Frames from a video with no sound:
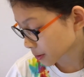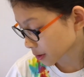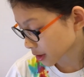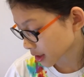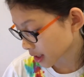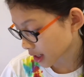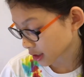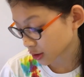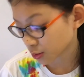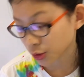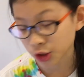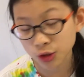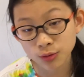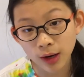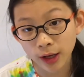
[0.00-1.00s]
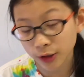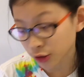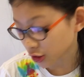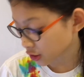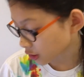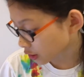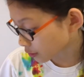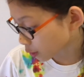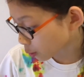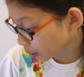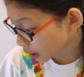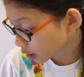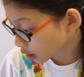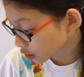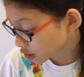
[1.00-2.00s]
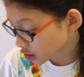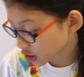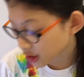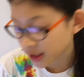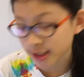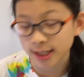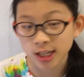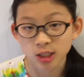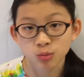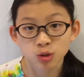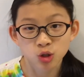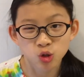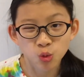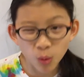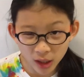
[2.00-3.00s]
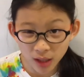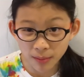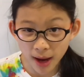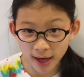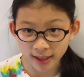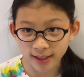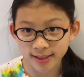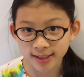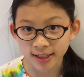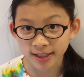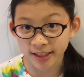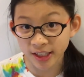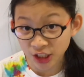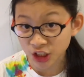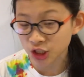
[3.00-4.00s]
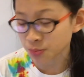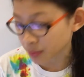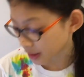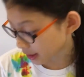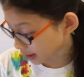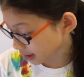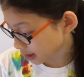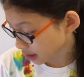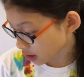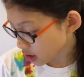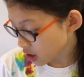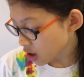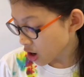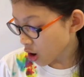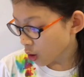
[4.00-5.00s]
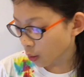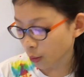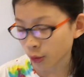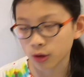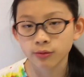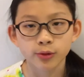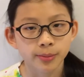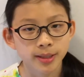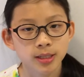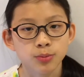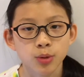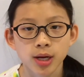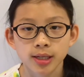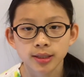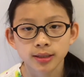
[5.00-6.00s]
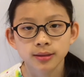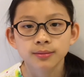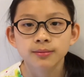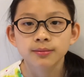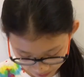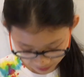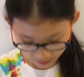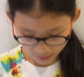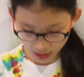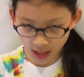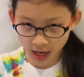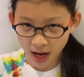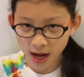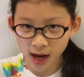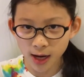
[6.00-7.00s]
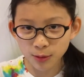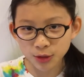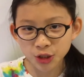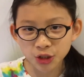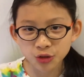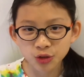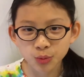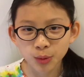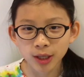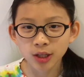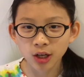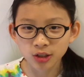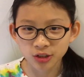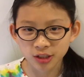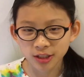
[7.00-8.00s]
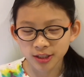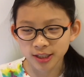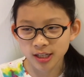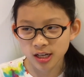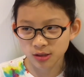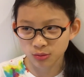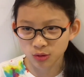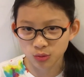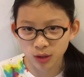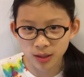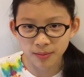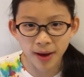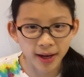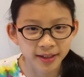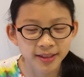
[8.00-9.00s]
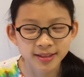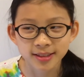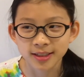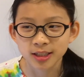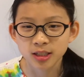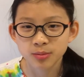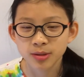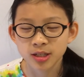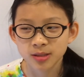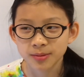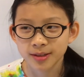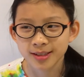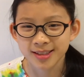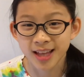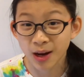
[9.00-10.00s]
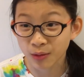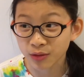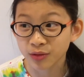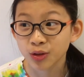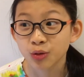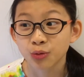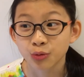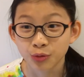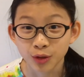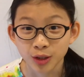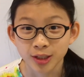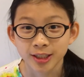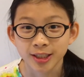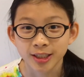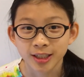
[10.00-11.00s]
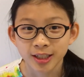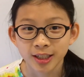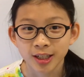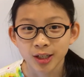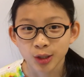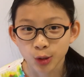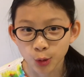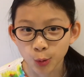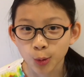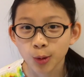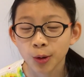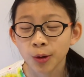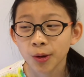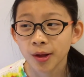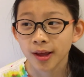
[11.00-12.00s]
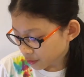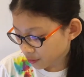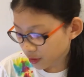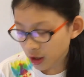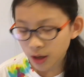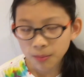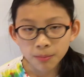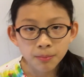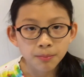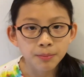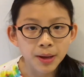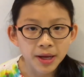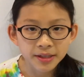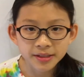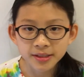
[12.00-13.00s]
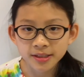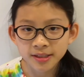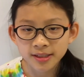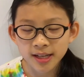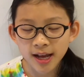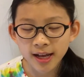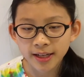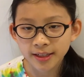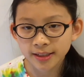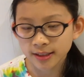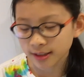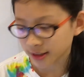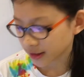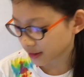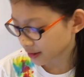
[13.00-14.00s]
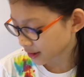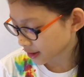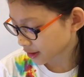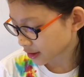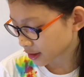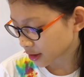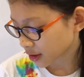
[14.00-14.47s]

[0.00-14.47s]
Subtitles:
person asked, would you rather solve a Waylong GTS with 20 magnets in each piece or a Rubik's brand? I would choose a Waylong GTS with 20 magnets in each piece because that would feel really cool. From Ben Sandlin,